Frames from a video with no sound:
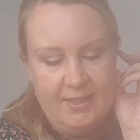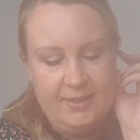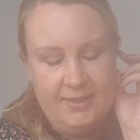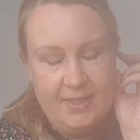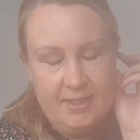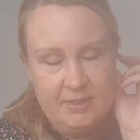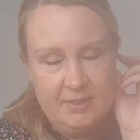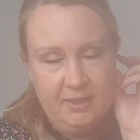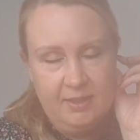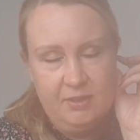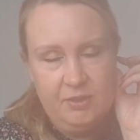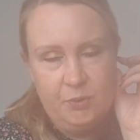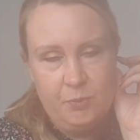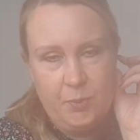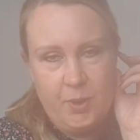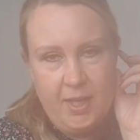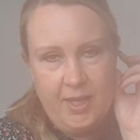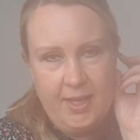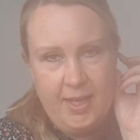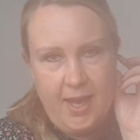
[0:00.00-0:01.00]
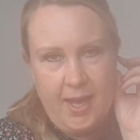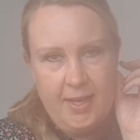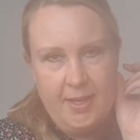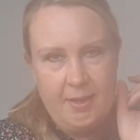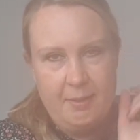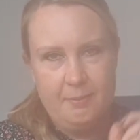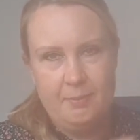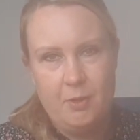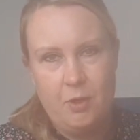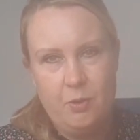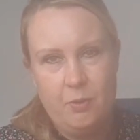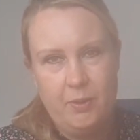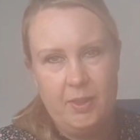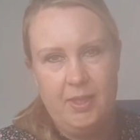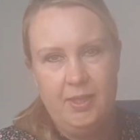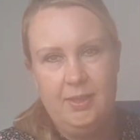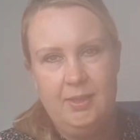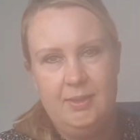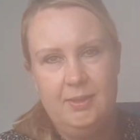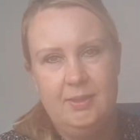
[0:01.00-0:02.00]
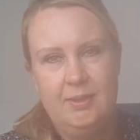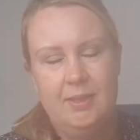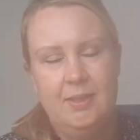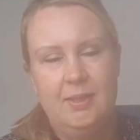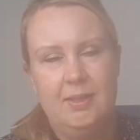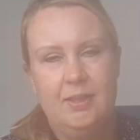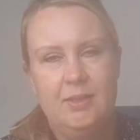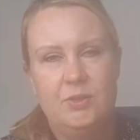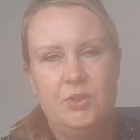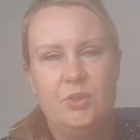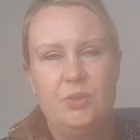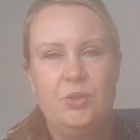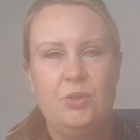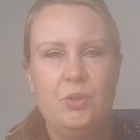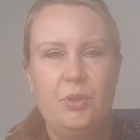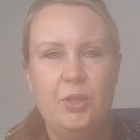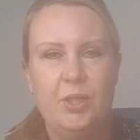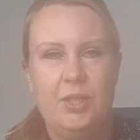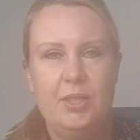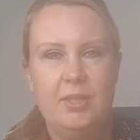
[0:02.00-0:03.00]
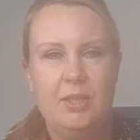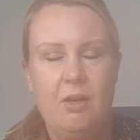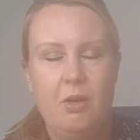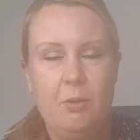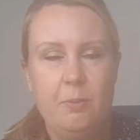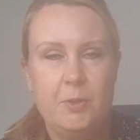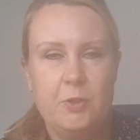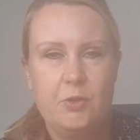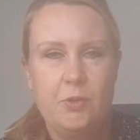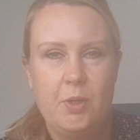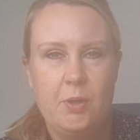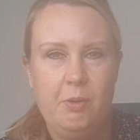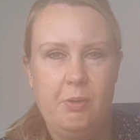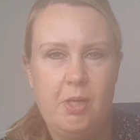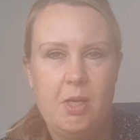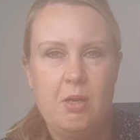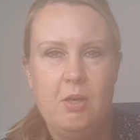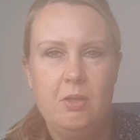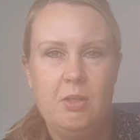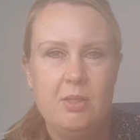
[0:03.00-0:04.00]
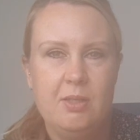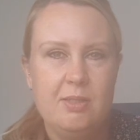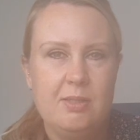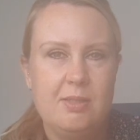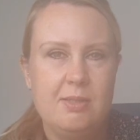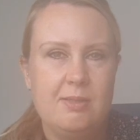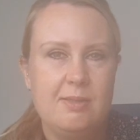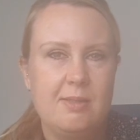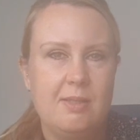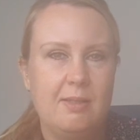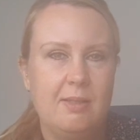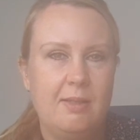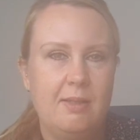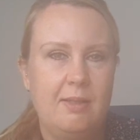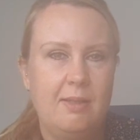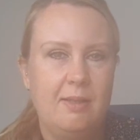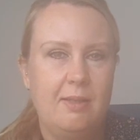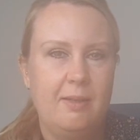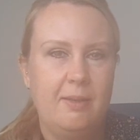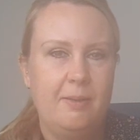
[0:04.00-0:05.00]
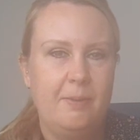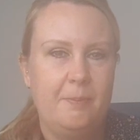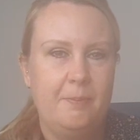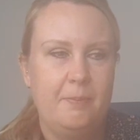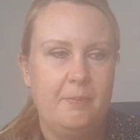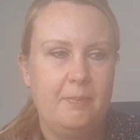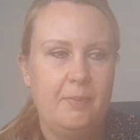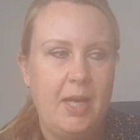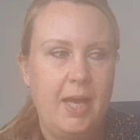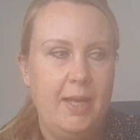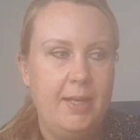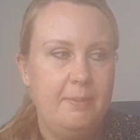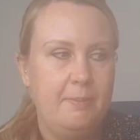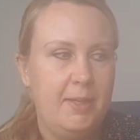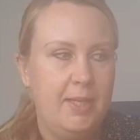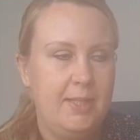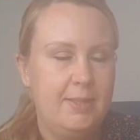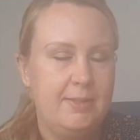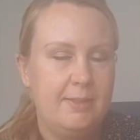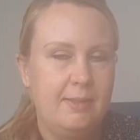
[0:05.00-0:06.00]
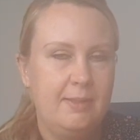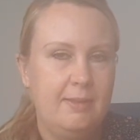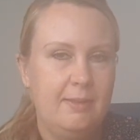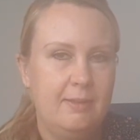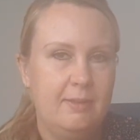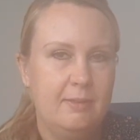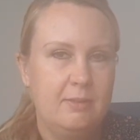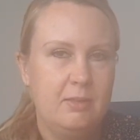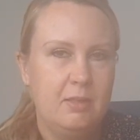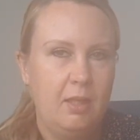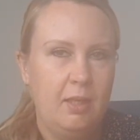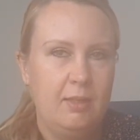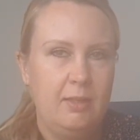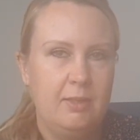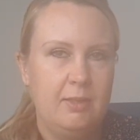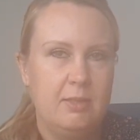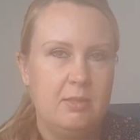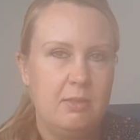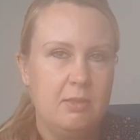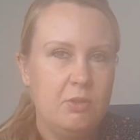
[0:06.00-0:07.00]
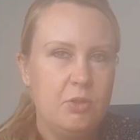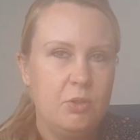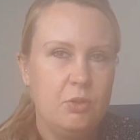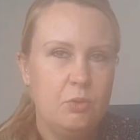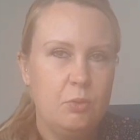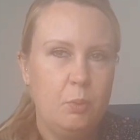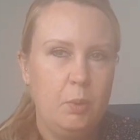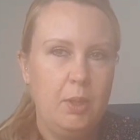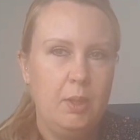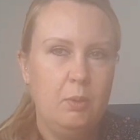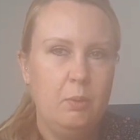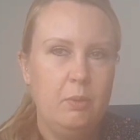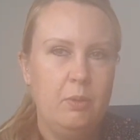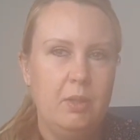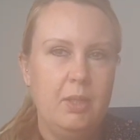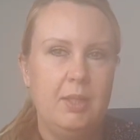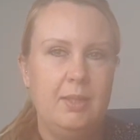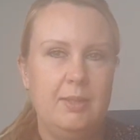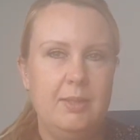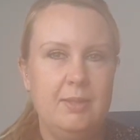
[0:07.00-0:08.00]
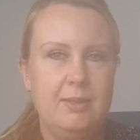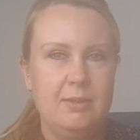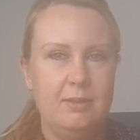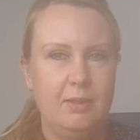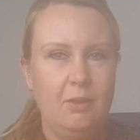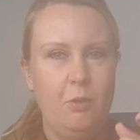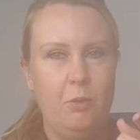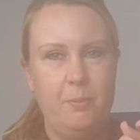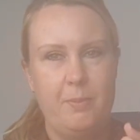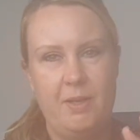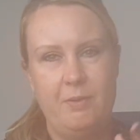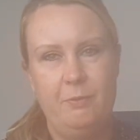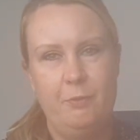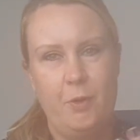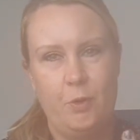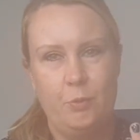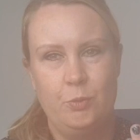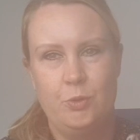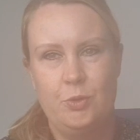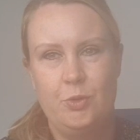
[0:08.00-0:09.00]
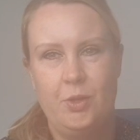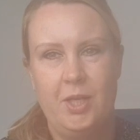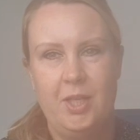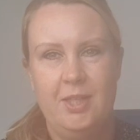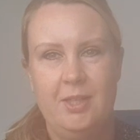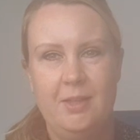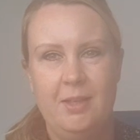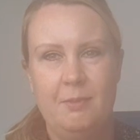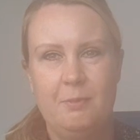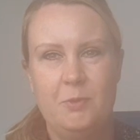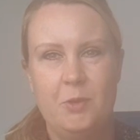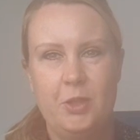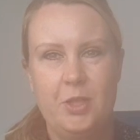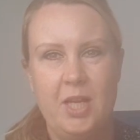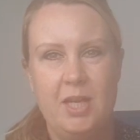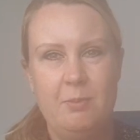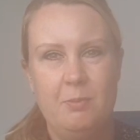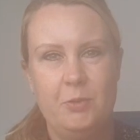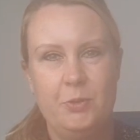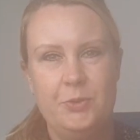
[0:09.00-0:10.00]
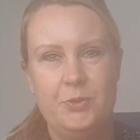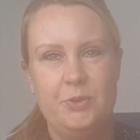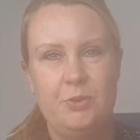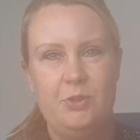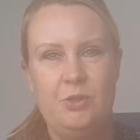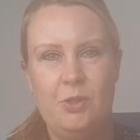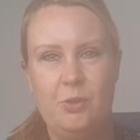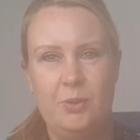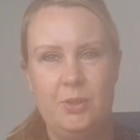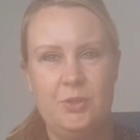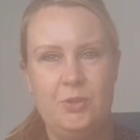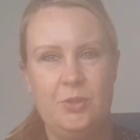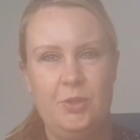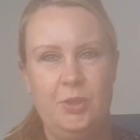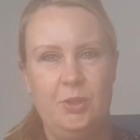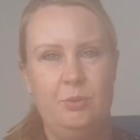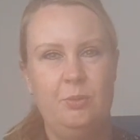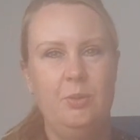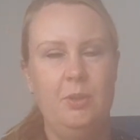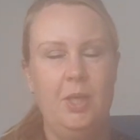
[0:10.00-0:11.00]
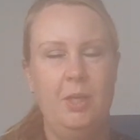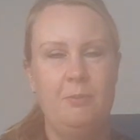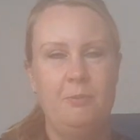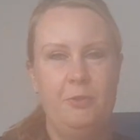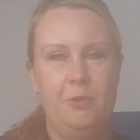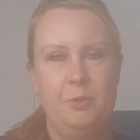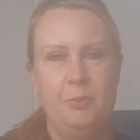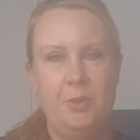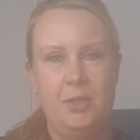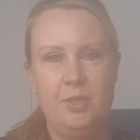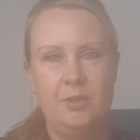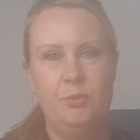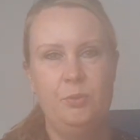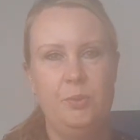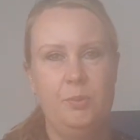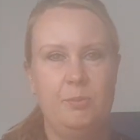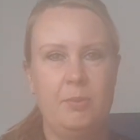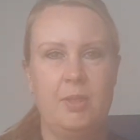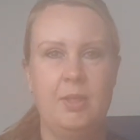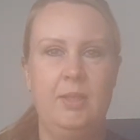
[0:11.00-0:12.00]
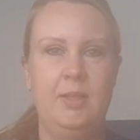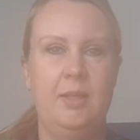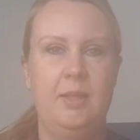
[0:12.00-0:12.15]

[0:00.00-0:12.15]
that is why I am going to join Arbitrary August. I made a tiny decisions wheel, and it's on my phone, so I am not able to show it to you. I'm filming this with